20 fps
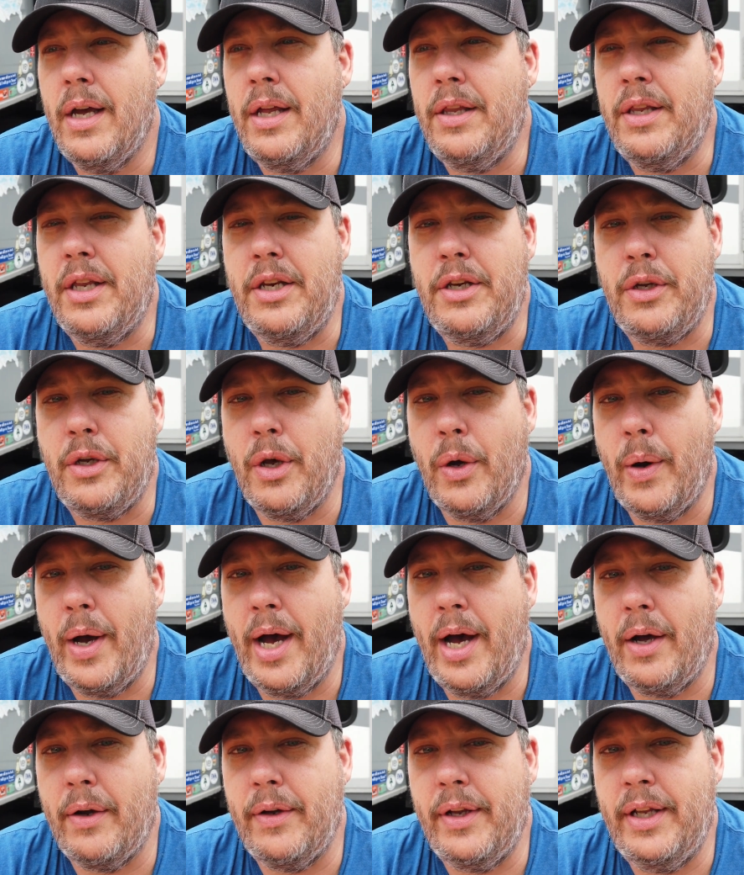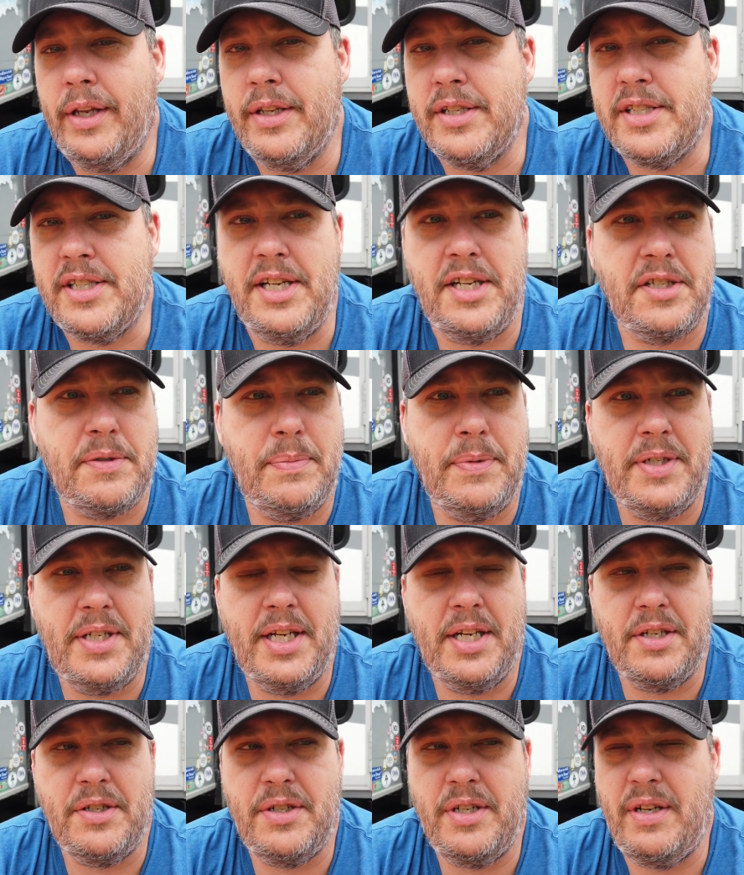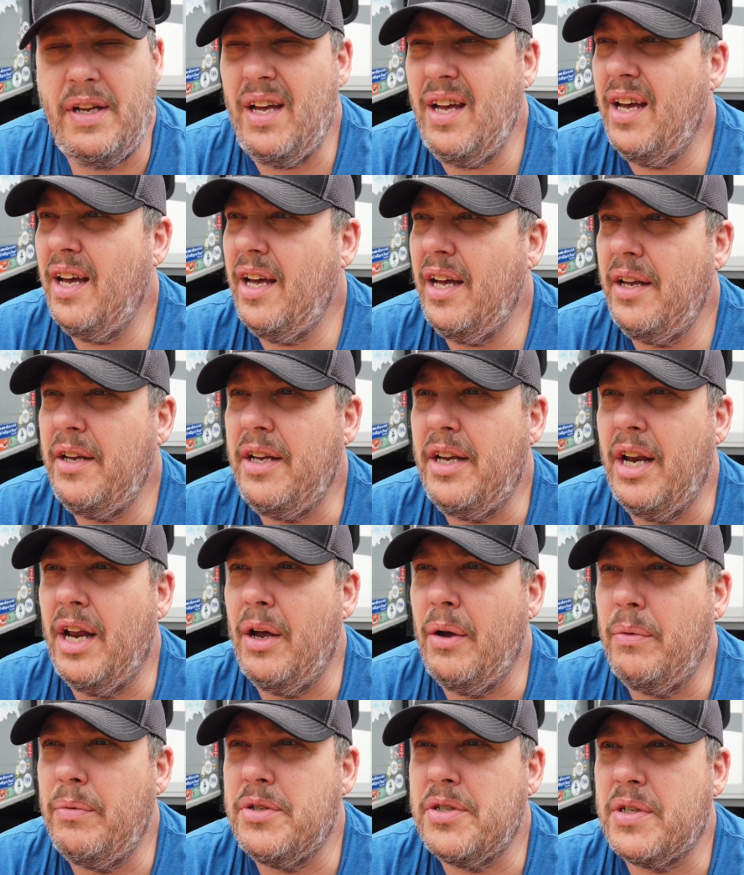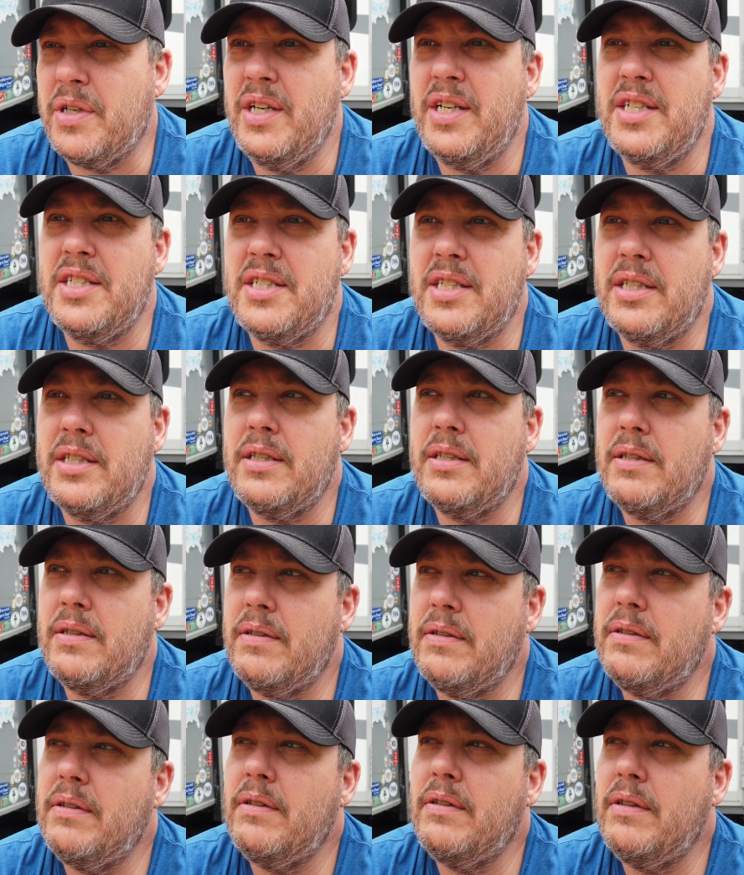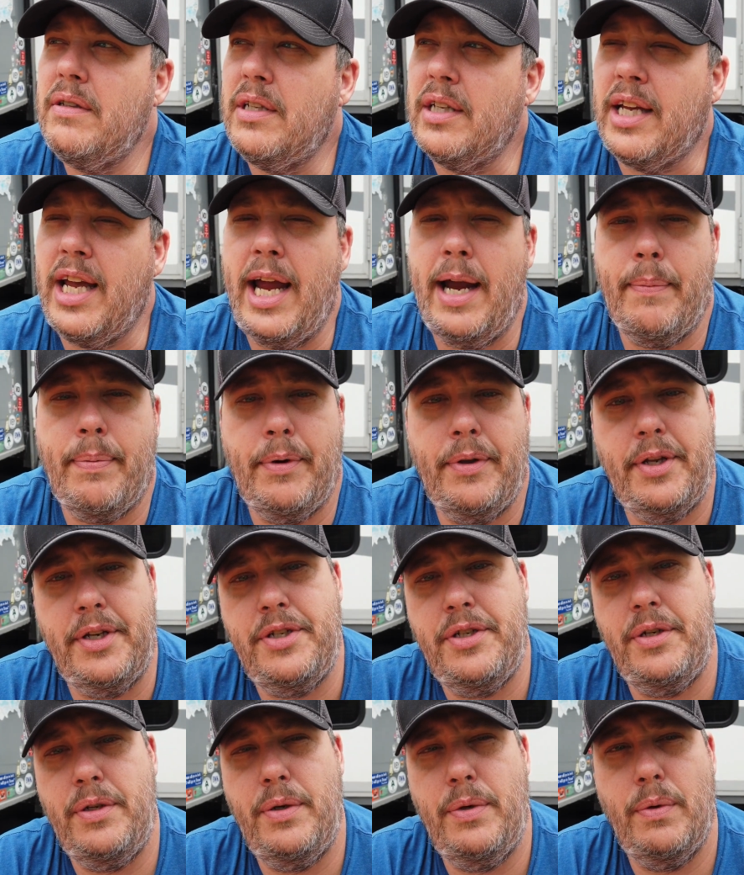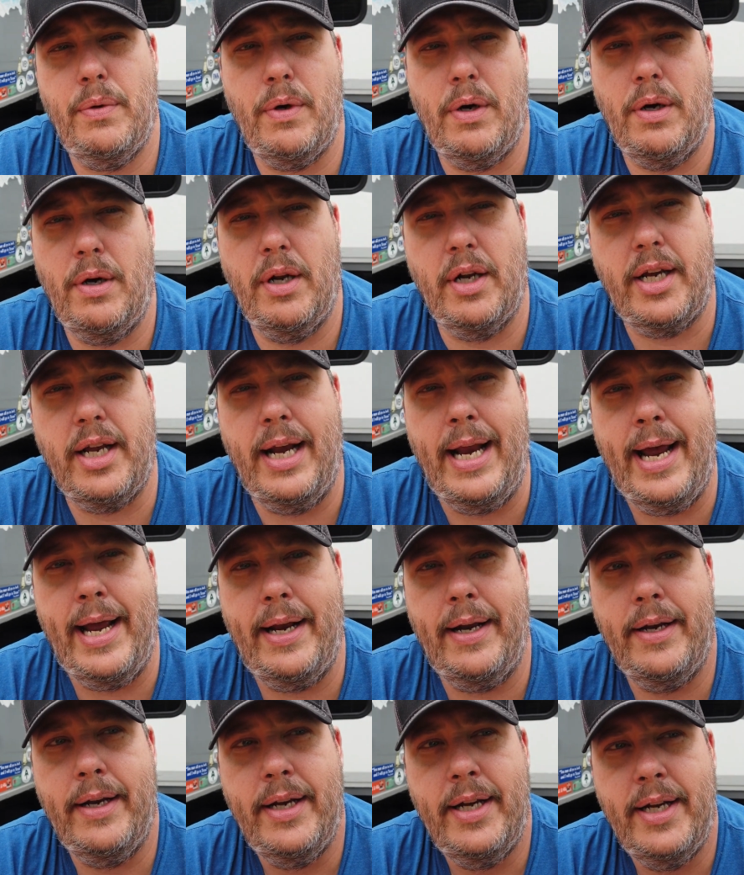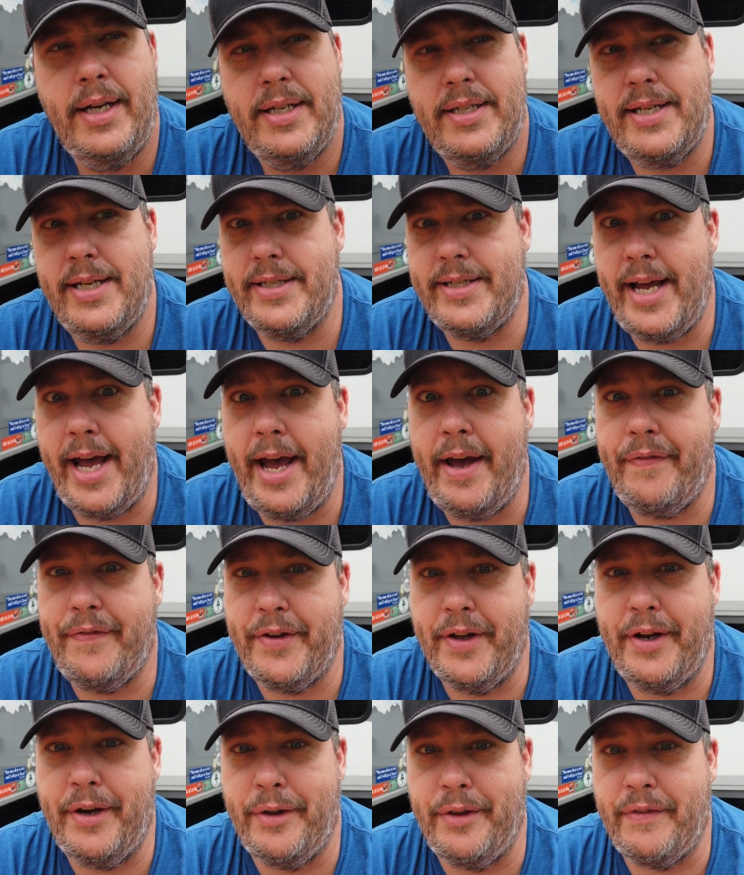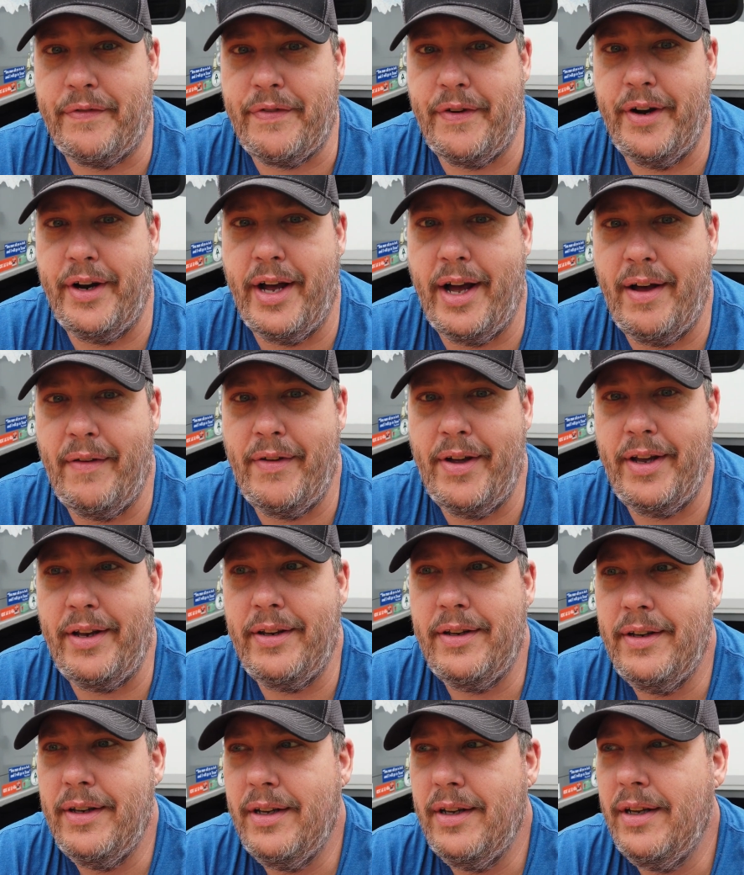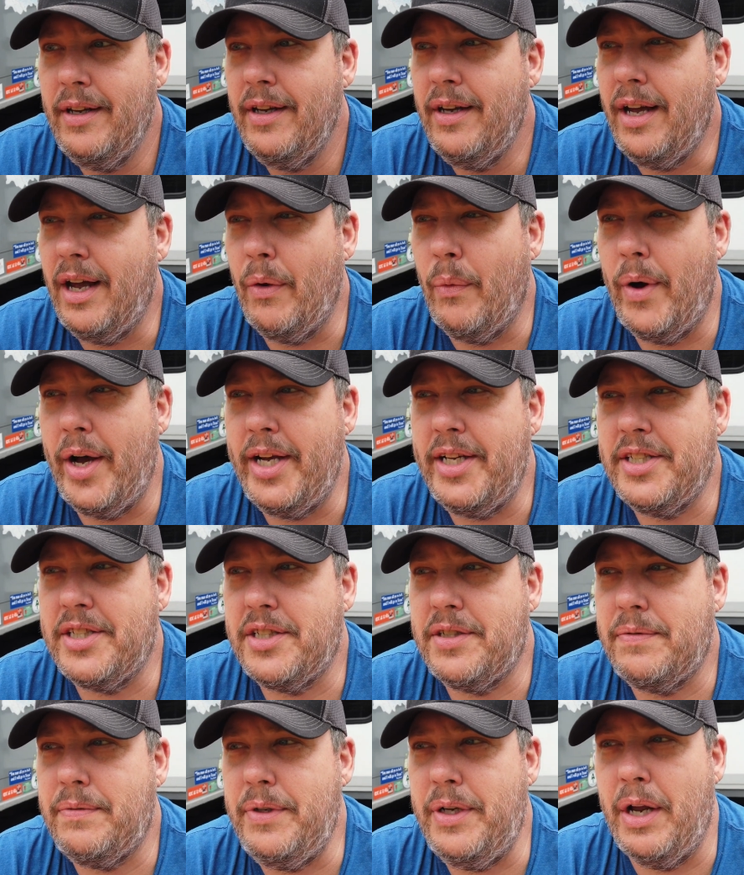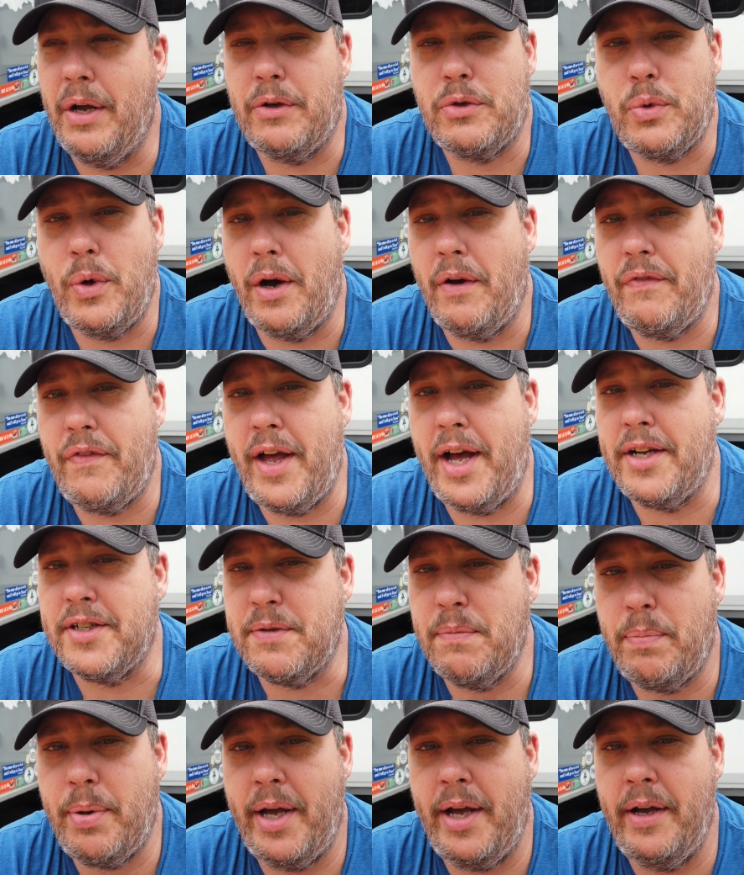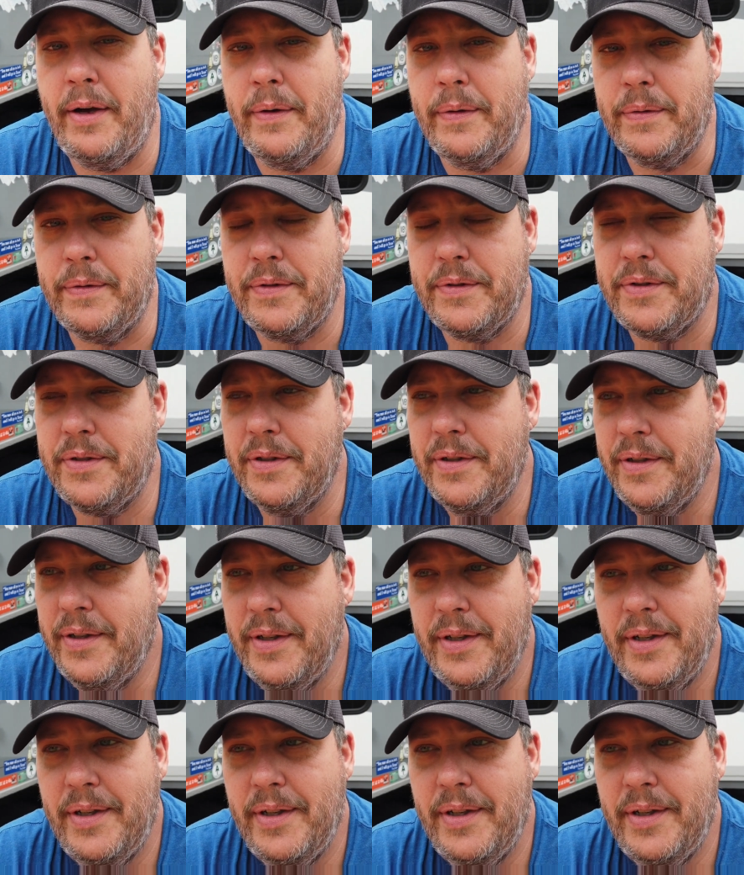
and then you go out and the salesman tells you, yeah, just because the camper that you are looking at says half-ton on the front of it and weighs, 12,000 pounds.